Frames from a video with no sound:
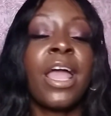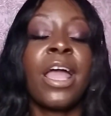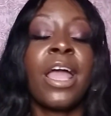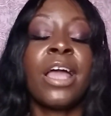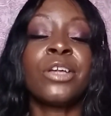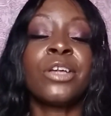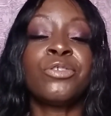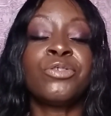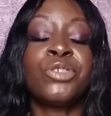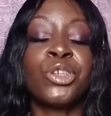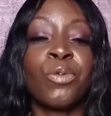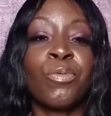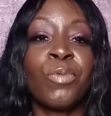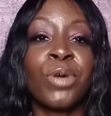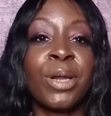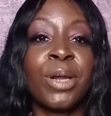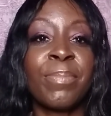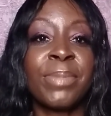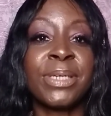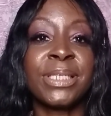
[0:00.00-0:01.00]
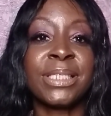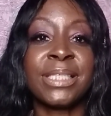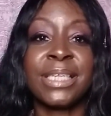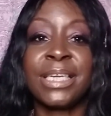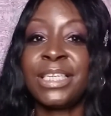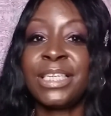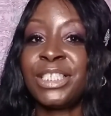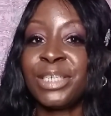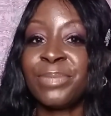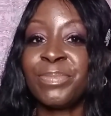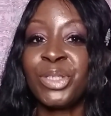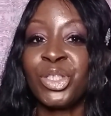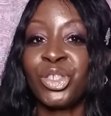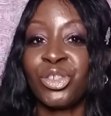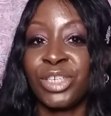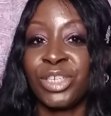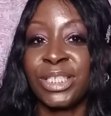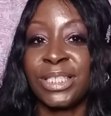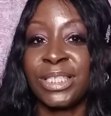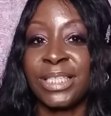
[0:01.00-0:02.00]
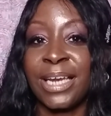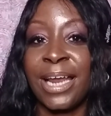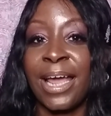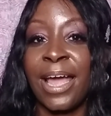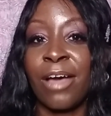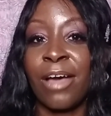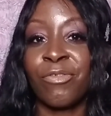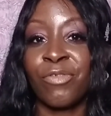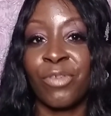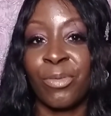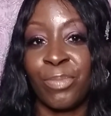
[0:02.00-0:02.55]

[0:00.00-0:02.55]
and you don't want to miss any tips, tricks that I have for